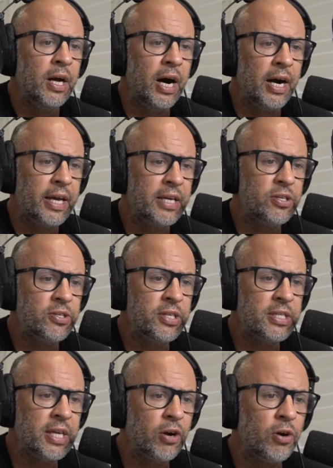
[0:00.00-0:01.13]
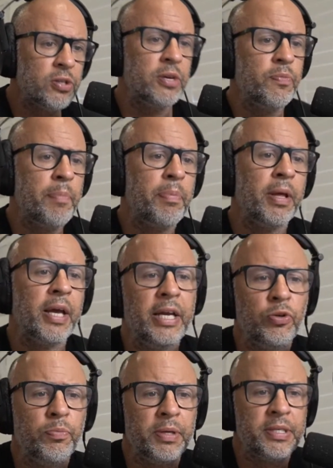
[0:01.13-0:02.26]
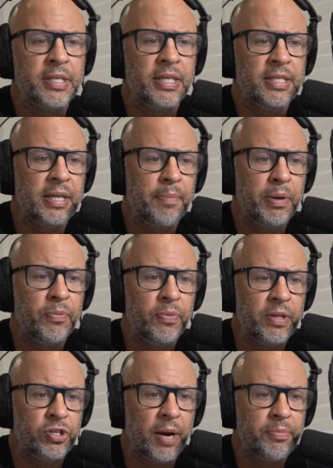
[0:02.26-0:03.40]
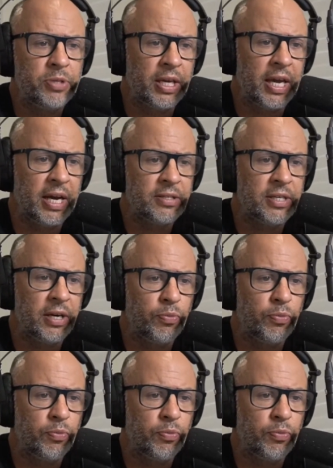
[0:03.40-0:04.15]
Kenzo says, can Costa replicate Duplessis step in with a jab to counter